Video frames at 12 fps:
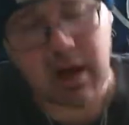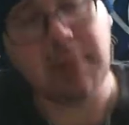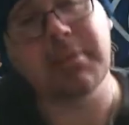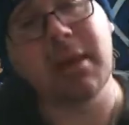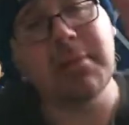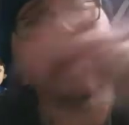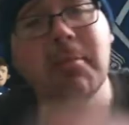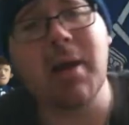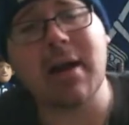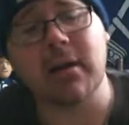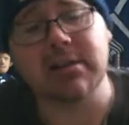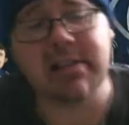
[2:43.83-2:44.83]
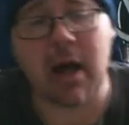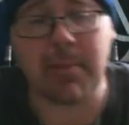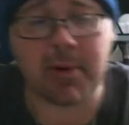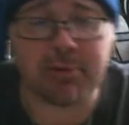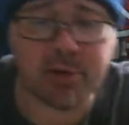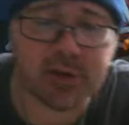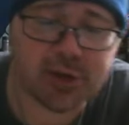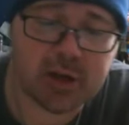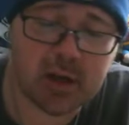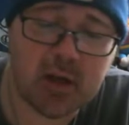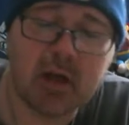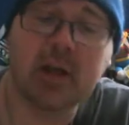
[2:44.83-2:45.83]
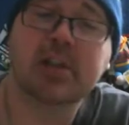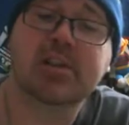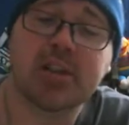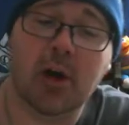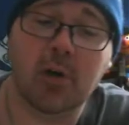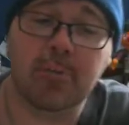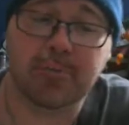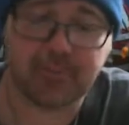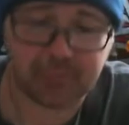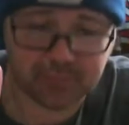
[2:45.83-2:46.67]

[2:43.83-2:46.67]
let me get back on topic. Real shit. So,